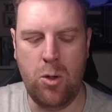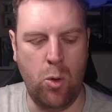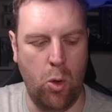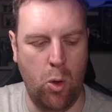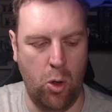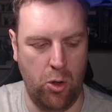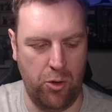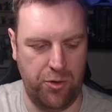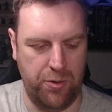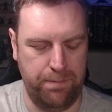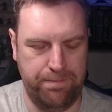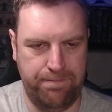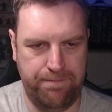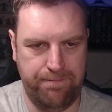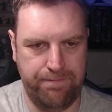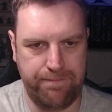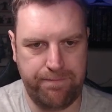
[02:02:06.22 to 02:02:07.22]
Awesome.
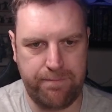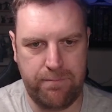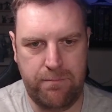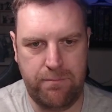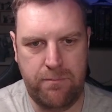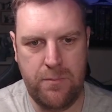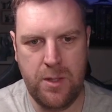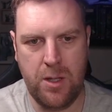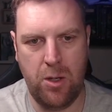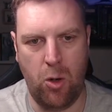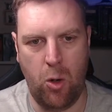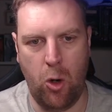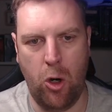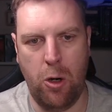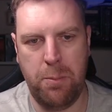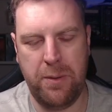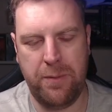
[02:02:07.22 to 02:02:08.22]

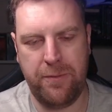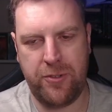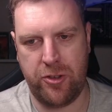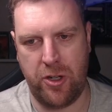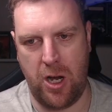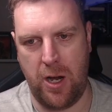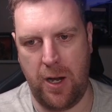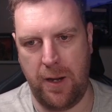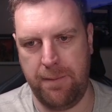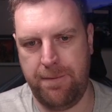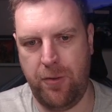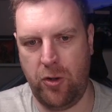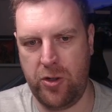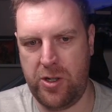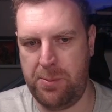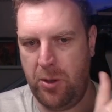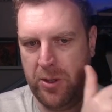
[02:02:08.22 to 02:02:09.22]
Orb of Tra,
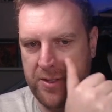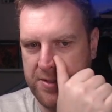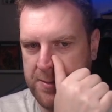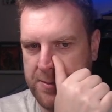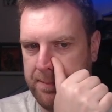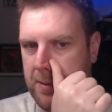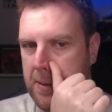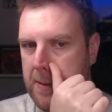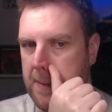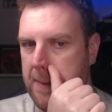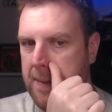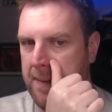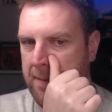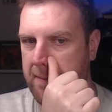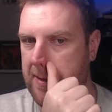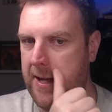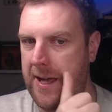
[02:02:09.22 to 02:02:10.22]
40 points.
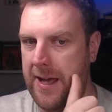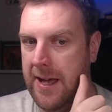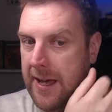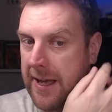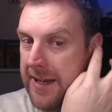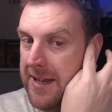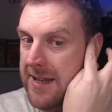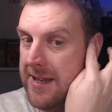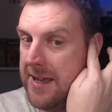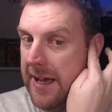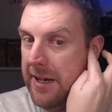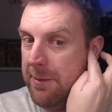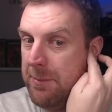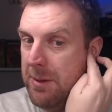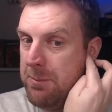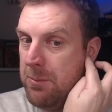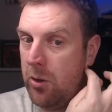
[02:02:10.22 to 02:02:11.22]
Any
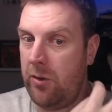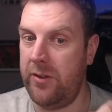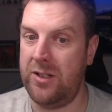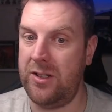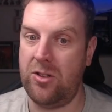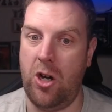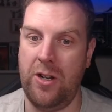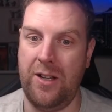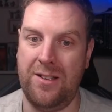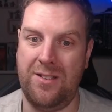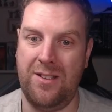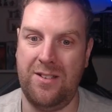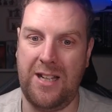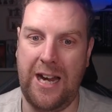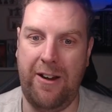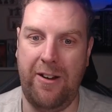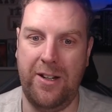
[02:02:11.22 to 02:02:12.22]
enemy model that targets this
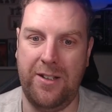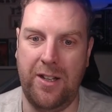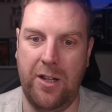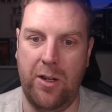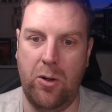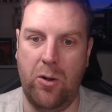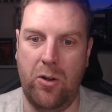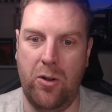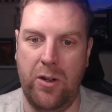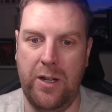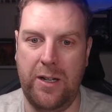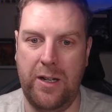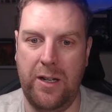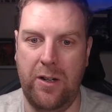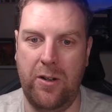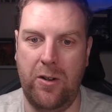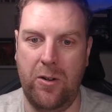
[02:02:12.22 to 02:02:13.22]
character
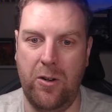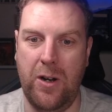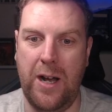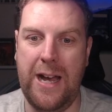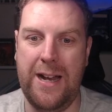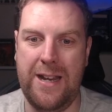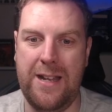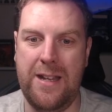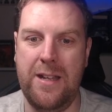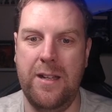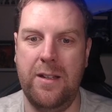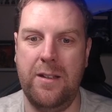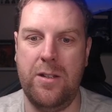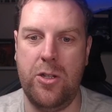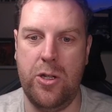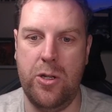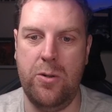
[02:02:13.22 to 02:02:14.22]
or any
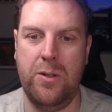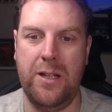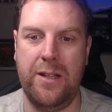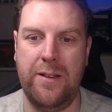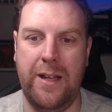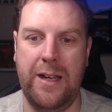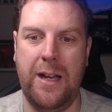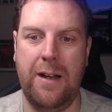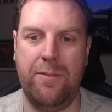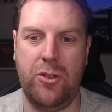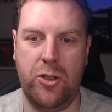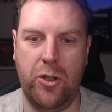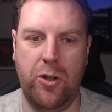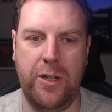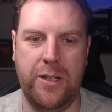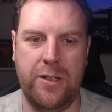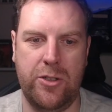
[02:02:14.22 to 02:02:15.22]
unit they have
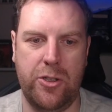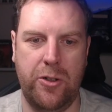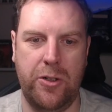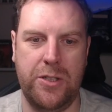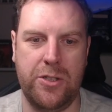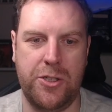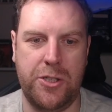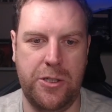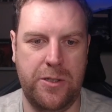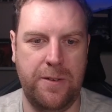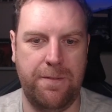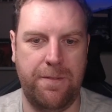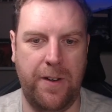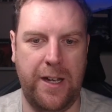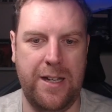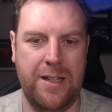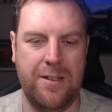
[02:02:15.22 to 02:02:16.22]
joined during the shooting
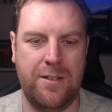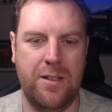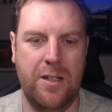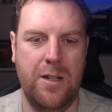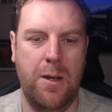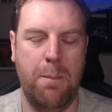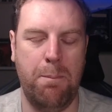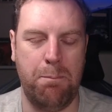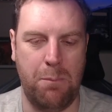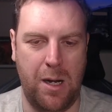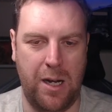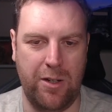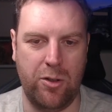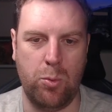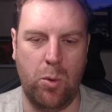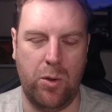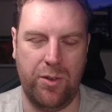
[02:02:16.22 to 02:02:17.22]
phase,
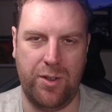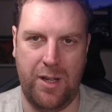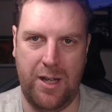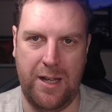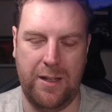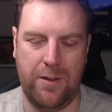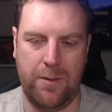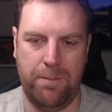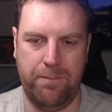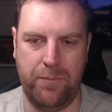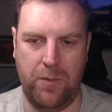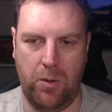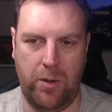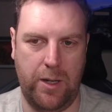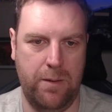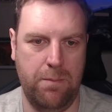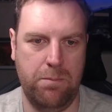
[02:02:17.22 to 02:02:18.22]
-1 to hit.
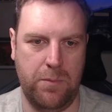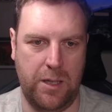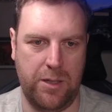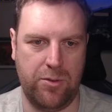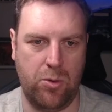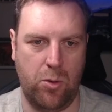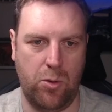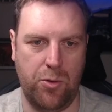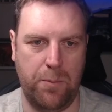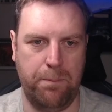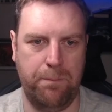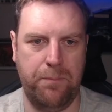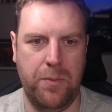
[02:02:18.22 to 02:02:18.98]
Okay, that's awesome.